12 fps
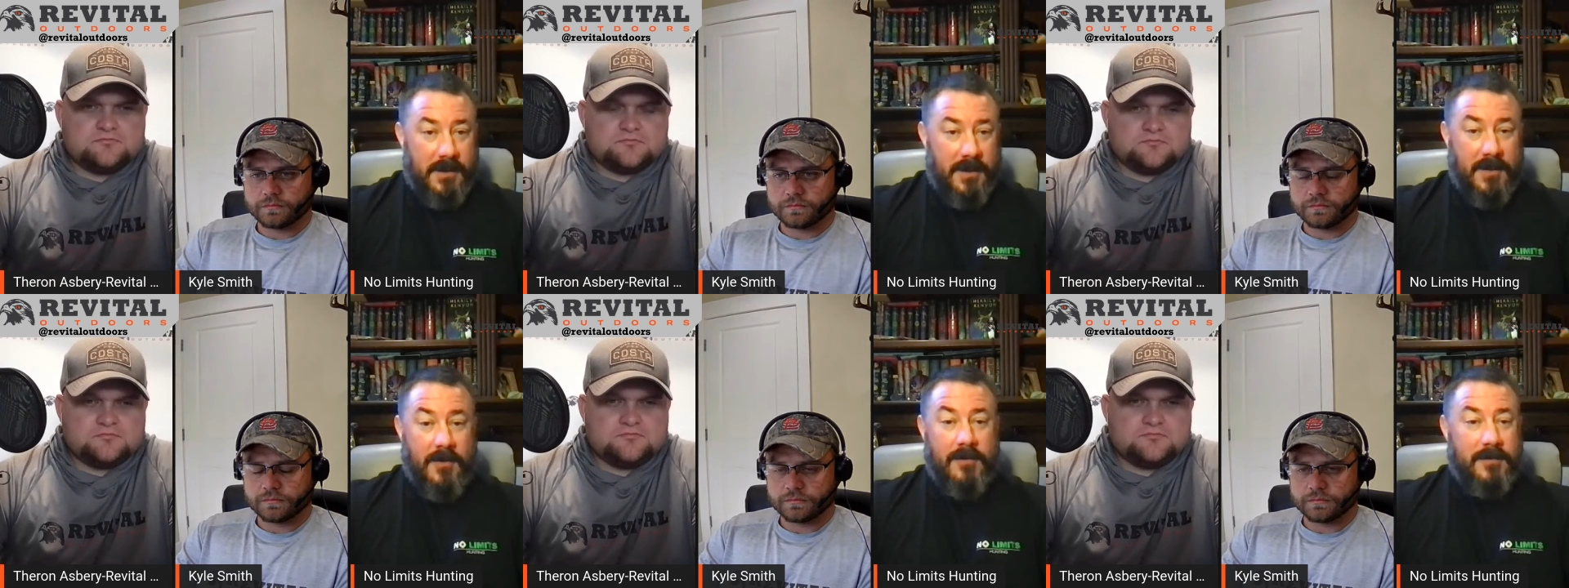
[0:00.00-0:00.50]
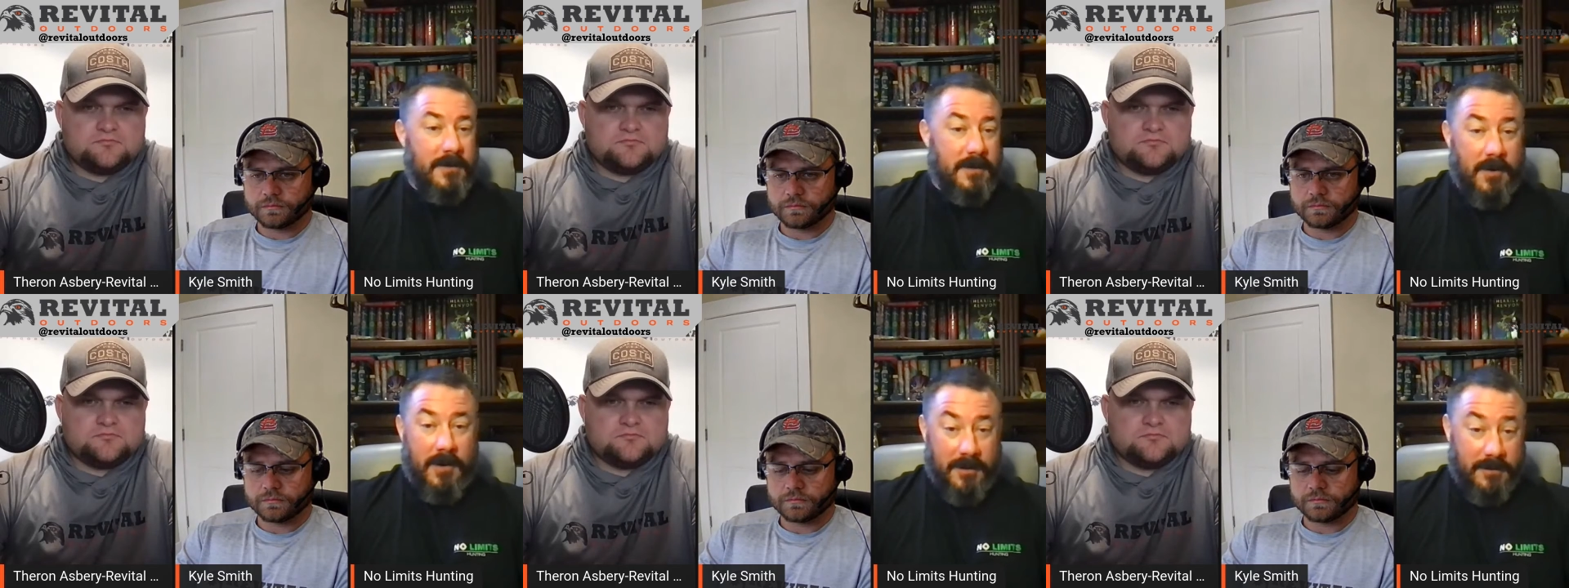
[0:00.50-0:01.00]
Speaker 1: you know
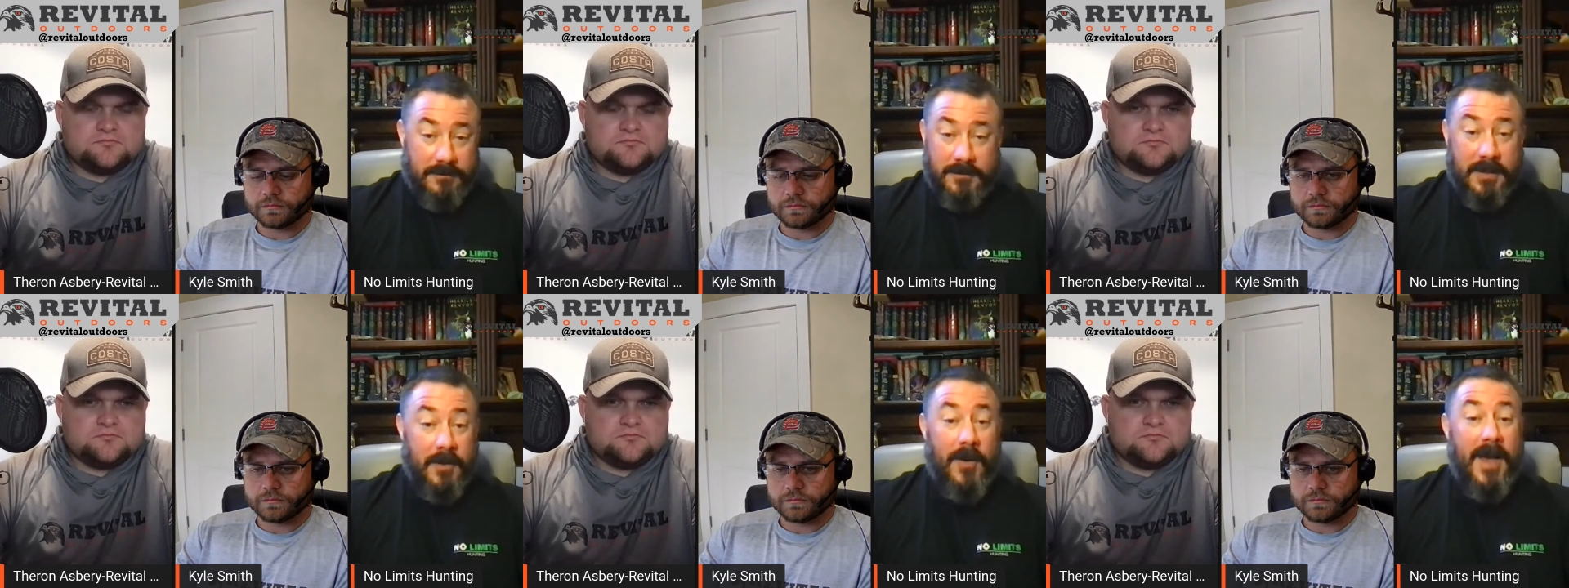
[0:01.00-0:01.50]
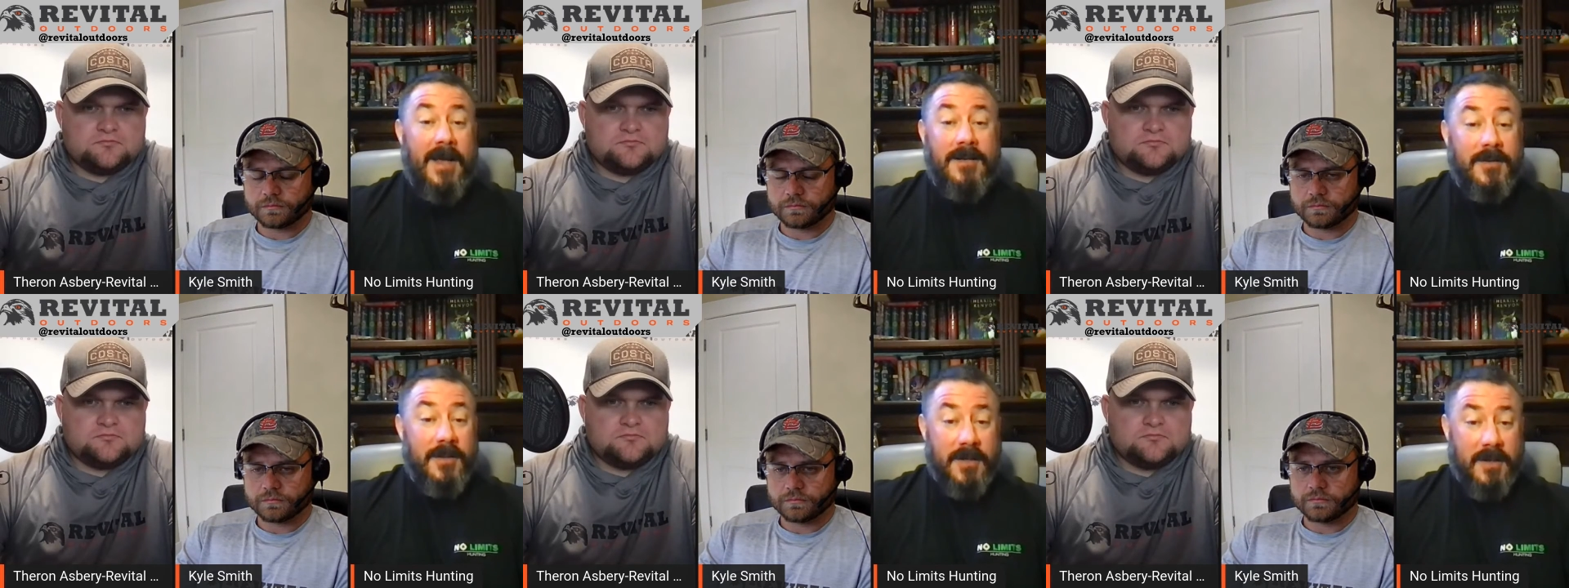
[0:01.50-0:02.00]
call you know add
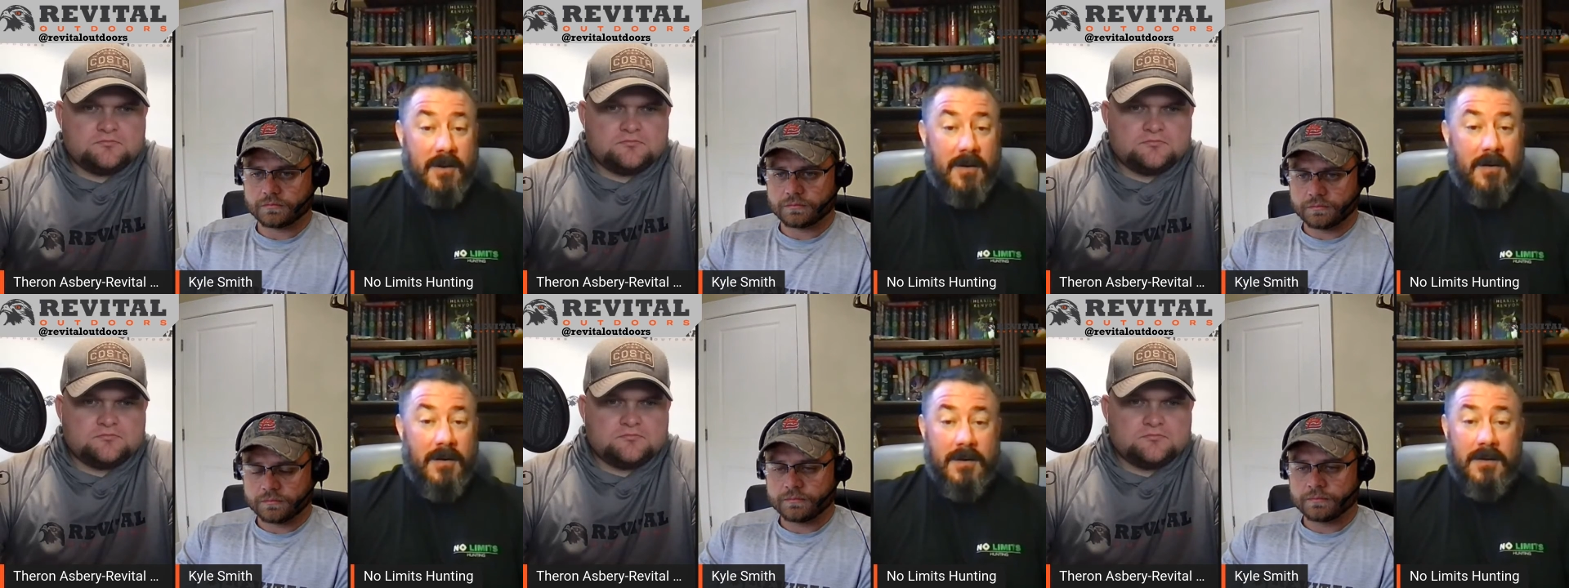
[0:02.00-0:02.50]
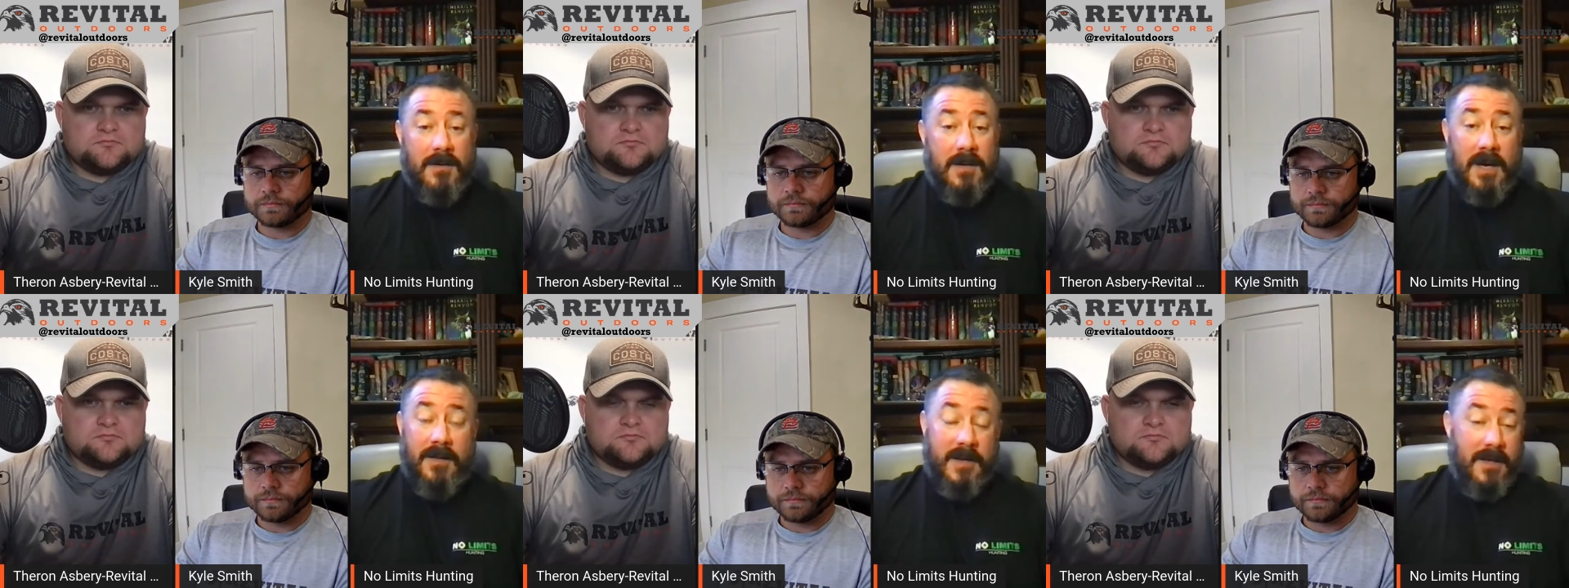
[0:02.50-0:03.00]
to the cart.
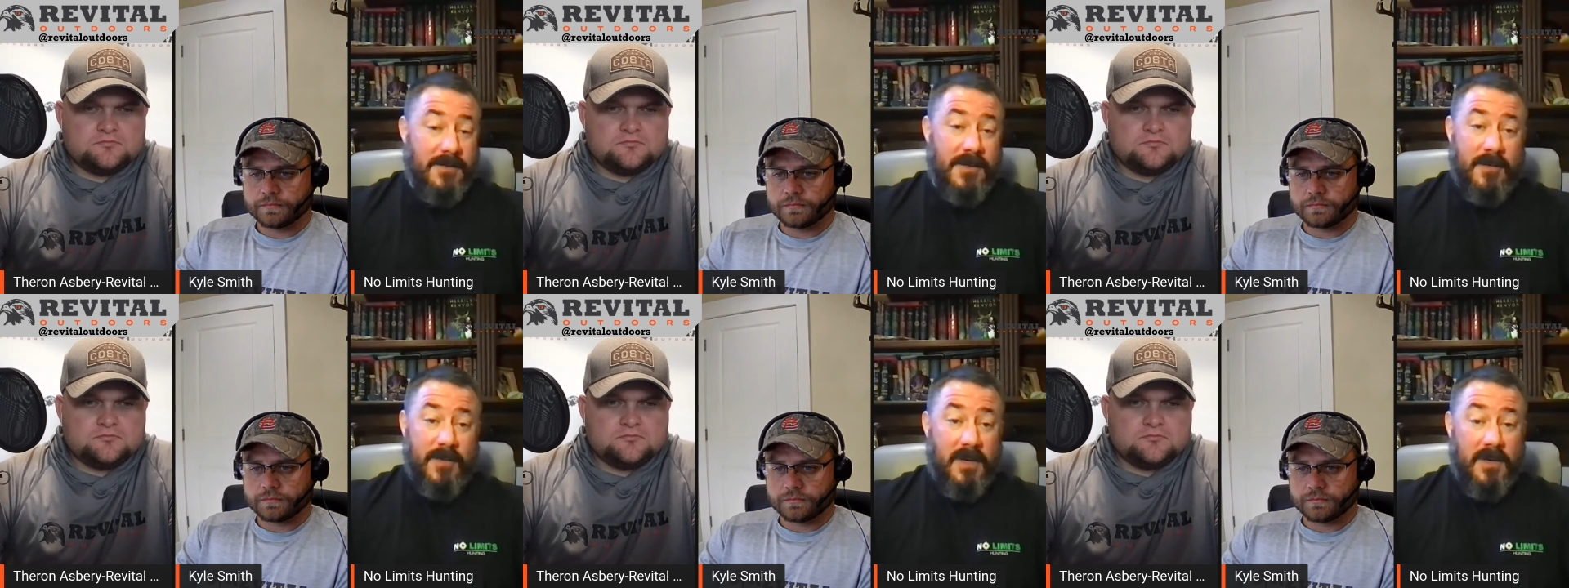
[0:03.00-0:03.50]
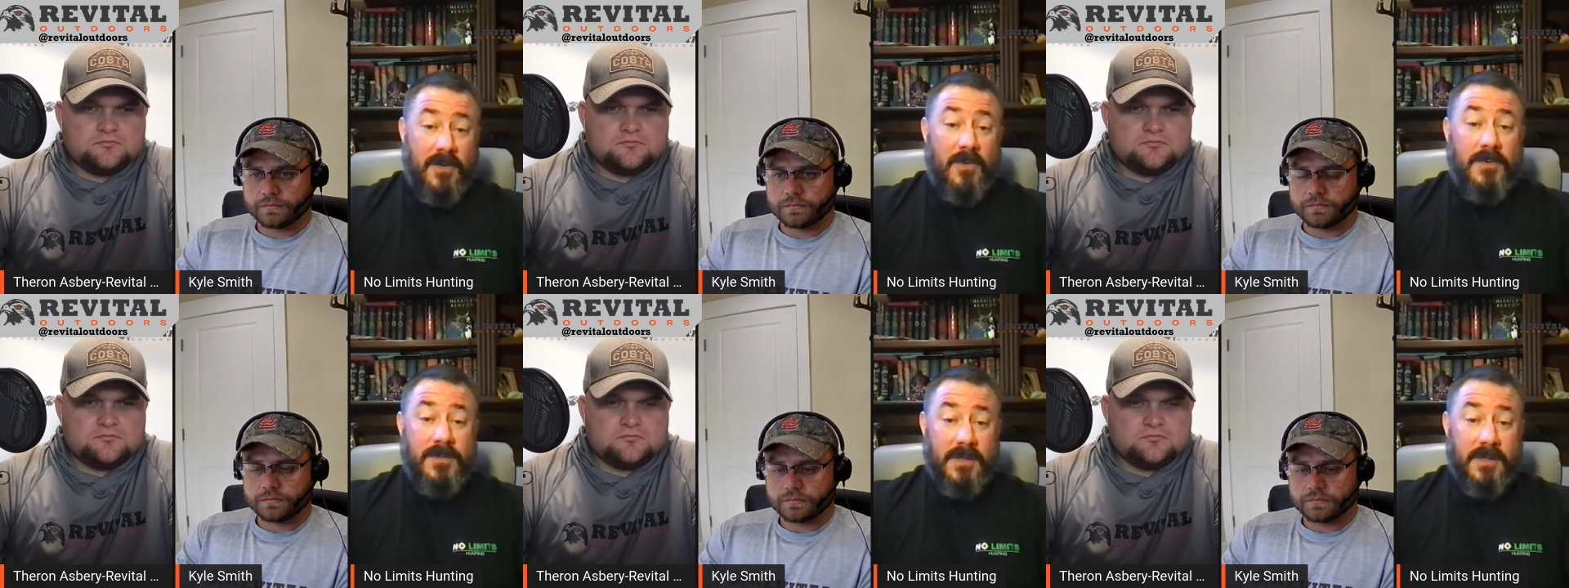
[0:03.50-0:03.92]
I think it's going to be a huge